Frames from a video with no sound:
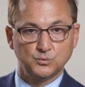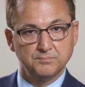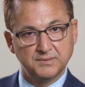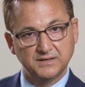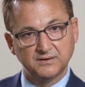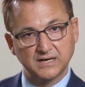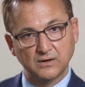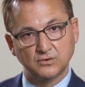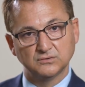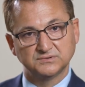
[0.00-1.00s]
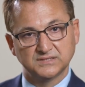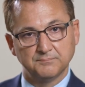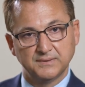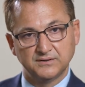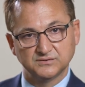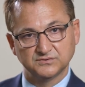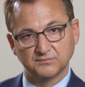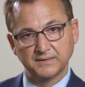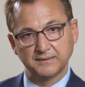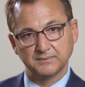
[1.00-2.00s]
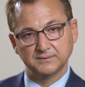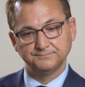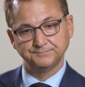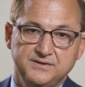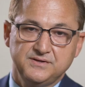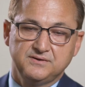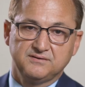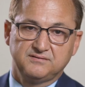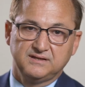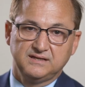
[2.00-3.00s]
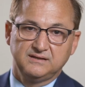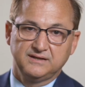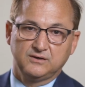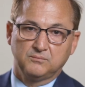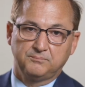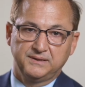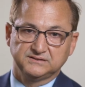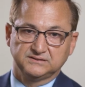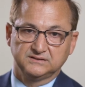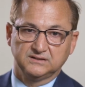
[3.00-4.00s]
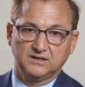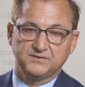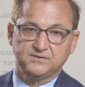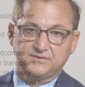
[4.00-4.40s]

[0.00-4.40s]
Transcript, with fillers: with better outcomes and better survival. You can see the comparison of the